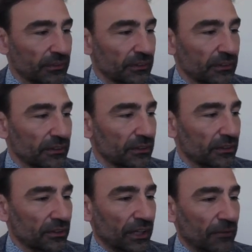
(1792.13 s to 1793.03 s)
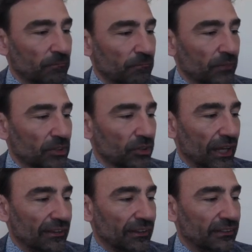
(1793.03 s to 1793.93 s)
Okay, so head and
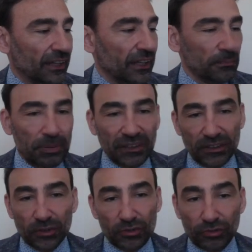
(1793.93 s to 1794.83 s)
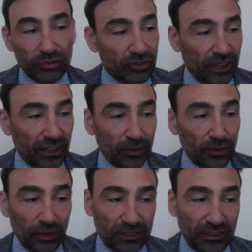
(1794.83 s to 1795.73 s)
tail, pretty useful to take a look at the
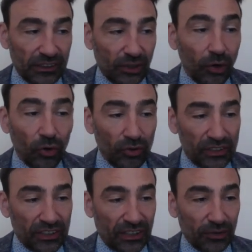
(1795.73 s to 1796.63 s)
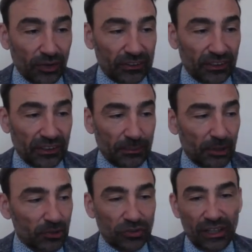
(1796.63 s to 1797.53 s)
data. Always take a look at the data because you
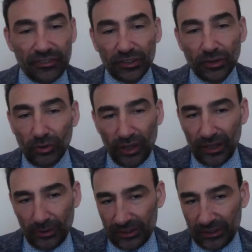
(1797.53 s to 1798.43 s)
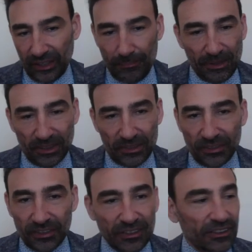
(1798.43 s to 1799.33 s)
never know what happens.
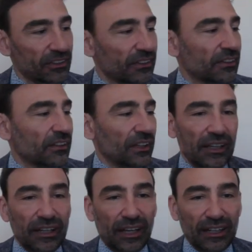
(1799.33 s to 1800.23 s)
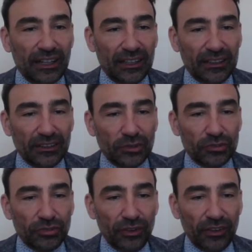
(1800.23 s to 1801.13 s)
Another useful
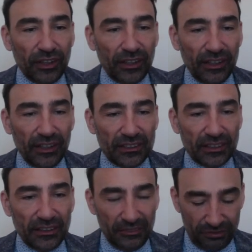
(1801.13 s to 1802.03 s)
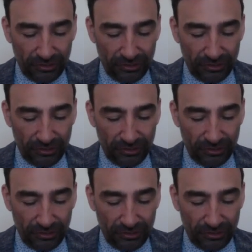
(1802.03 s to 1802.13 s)
thing is info.